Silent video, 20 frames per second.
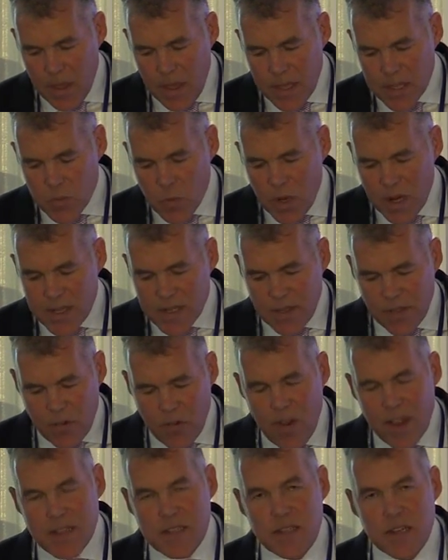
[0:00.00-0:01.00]
as well as a
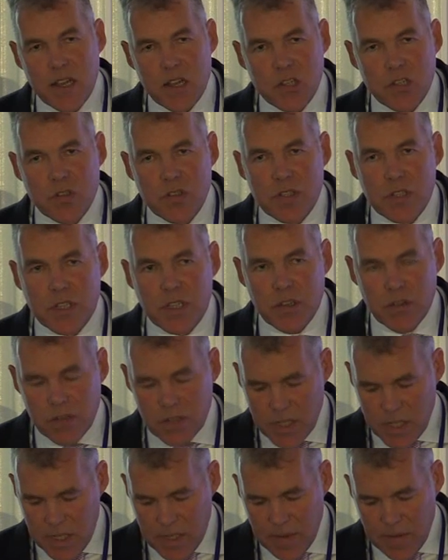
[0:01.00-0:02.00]
threat to national
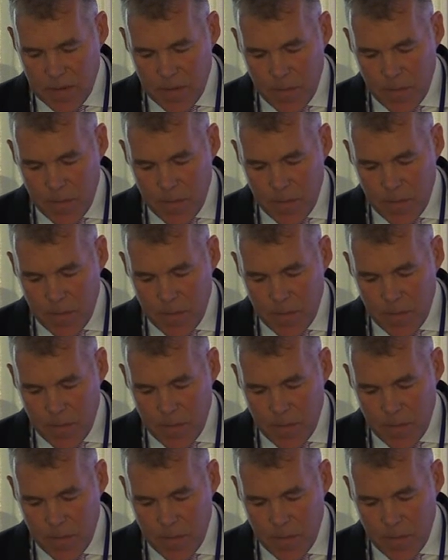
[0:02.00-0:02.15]
security.